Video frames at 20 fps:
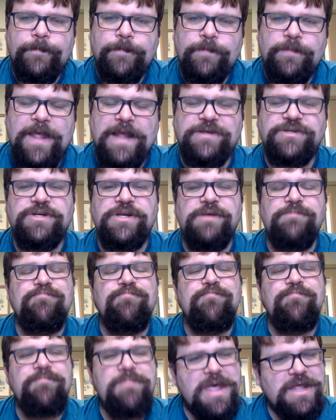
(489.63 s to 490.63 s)
that she
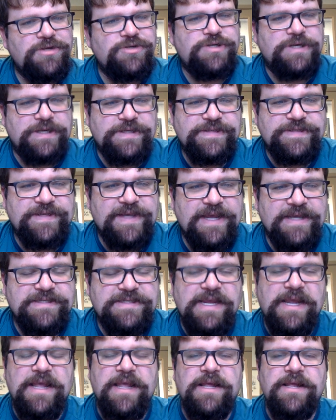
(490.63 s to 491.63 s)
mentions
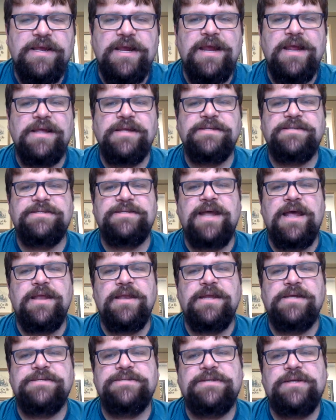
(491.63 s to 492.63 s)
this. It's not
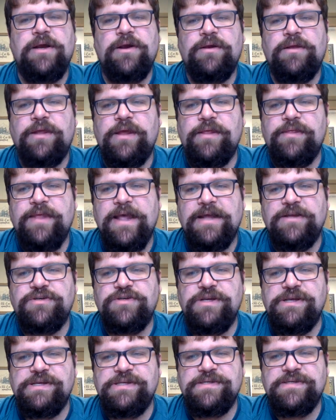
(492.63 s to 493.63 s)
necessarily that
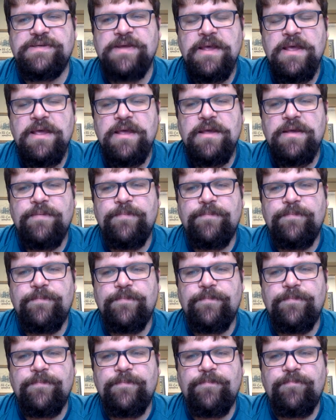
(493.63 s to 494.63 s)
she's
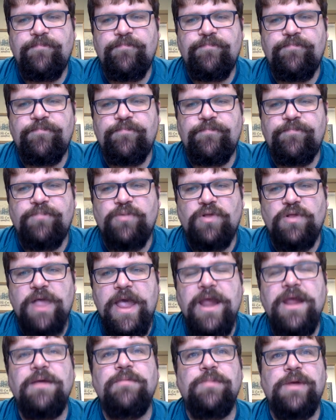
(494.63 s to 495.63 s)

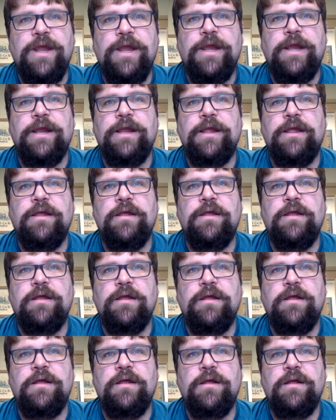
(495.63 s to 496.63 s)
blaming
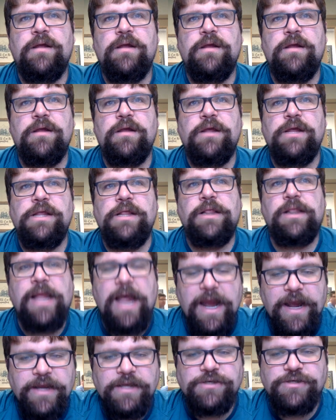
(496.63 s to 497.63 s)

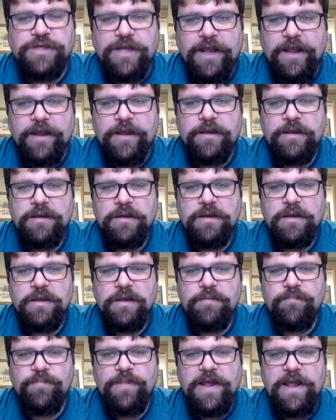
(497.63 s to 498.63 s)
Elijah,
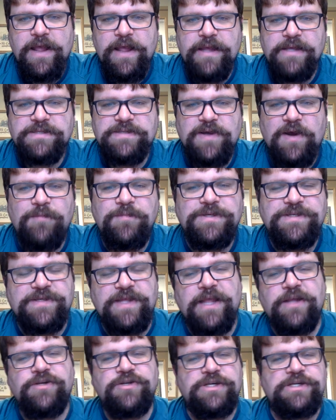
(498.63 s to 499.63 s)
but it's almost
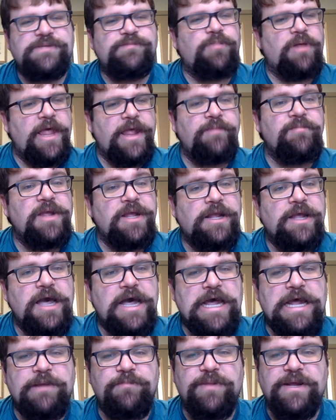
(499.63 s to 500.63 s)
like she's blaming
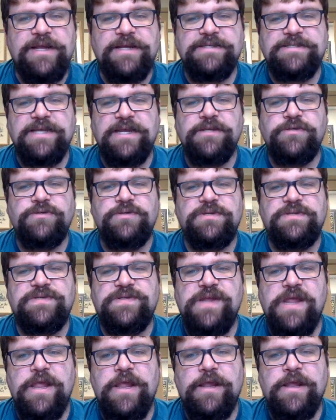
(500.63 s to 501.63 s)
God. But it's
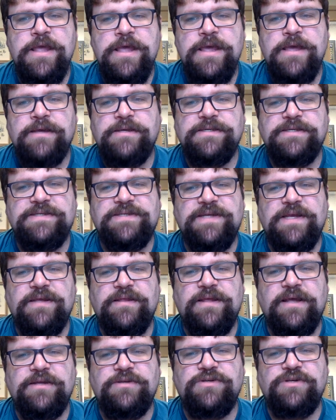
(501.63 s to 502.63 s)
interesting to see
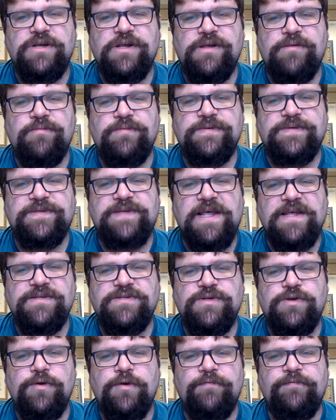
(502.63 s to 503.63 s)
that she
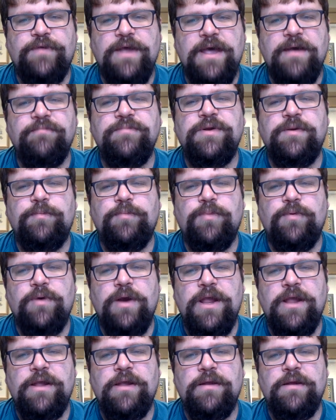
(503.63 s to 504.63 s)
says, You have come to
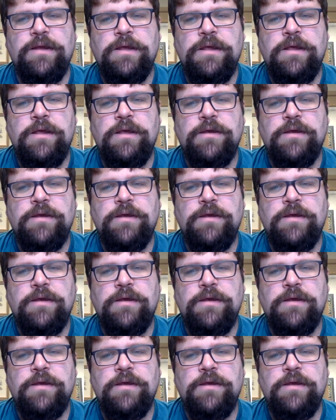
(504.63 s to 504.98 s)
bring,